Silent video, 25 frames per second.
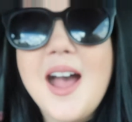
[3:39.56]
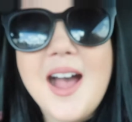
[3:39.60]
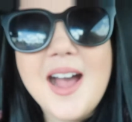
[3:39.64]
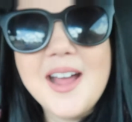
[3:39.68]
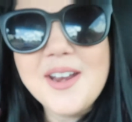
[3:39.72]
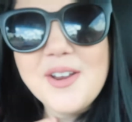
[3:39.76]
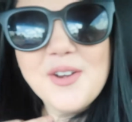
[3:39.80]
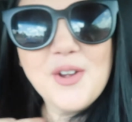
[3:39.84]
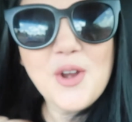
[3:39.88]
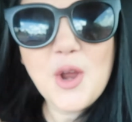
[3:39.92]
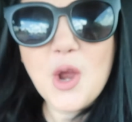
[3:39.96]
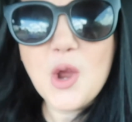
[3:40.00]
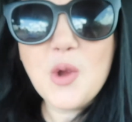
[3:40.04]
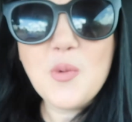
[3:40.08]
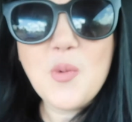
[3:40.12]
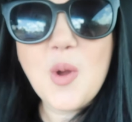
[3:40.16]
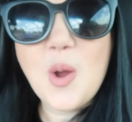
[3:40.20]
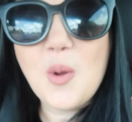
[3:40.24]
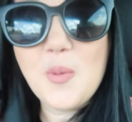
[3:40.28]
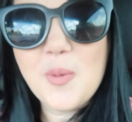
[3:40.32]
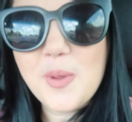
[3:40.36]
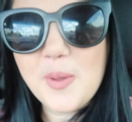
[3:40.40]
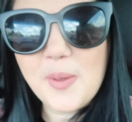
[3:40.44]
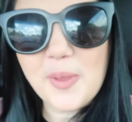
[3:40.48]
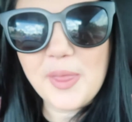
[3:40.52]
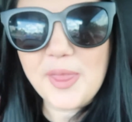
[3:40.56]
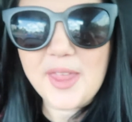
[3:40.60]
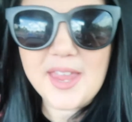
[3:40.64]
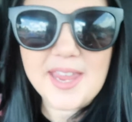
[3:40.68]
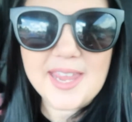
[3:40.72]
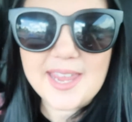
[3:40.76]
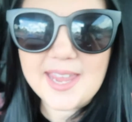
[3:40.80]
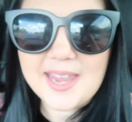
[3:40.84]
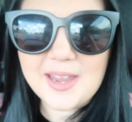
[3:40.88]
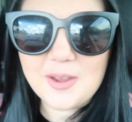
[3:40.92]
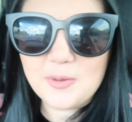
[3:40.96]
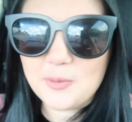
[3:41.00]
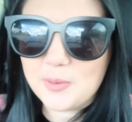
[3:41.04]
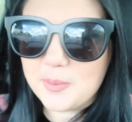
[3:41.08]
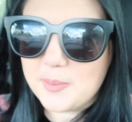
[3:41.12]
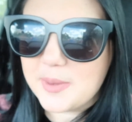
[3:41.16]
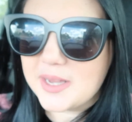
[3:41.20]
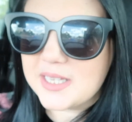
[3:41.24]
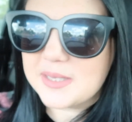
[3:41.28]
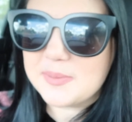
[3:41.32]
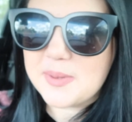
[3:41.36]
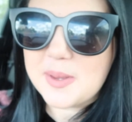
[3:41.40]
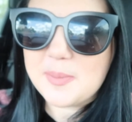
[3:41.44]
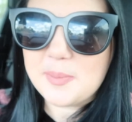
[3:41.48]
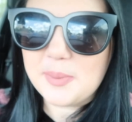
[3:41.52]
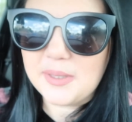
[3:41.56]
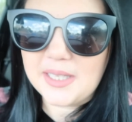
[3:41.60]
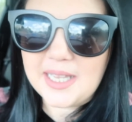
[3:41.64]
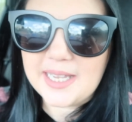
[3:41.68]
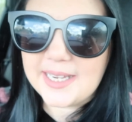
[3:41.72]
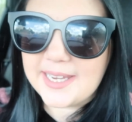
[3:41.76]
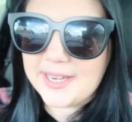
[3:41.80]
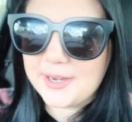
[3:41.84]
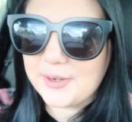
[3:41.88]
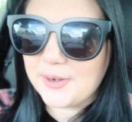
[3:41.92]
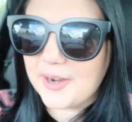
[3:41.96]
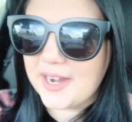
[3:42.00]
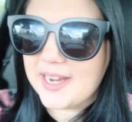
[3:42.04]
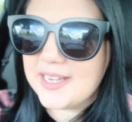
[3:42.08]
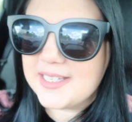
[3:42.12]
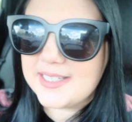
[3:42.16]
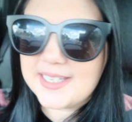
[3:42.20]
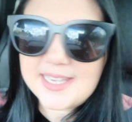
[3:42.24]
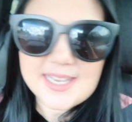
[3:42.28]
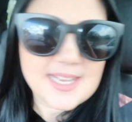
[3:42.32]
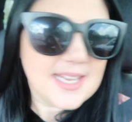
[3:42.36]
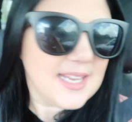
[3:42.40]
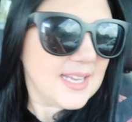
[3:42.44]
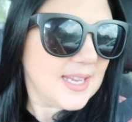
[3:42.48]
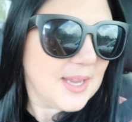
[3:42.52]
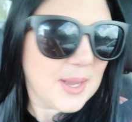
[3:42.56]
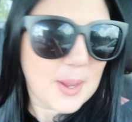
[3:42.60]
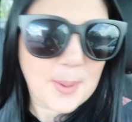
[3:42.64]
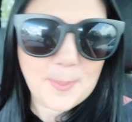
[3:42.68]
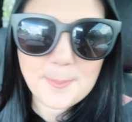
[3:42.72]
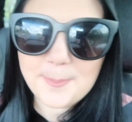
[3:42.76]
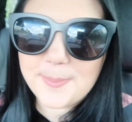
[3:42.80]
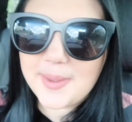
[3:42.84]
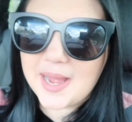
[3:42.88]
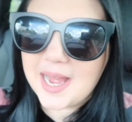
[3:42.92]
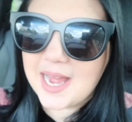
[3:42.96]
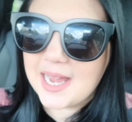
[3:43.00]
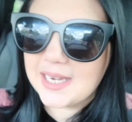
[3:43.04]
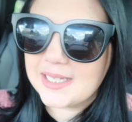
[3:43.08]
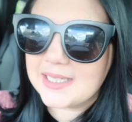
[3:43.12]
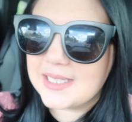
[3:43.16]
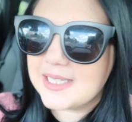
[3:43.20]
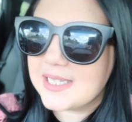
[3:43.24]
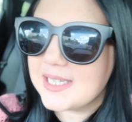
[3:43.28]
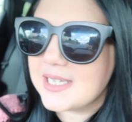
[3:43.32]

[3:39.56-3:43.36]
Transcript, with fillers: I don't know what we were thinking. We must be bloody crazy, but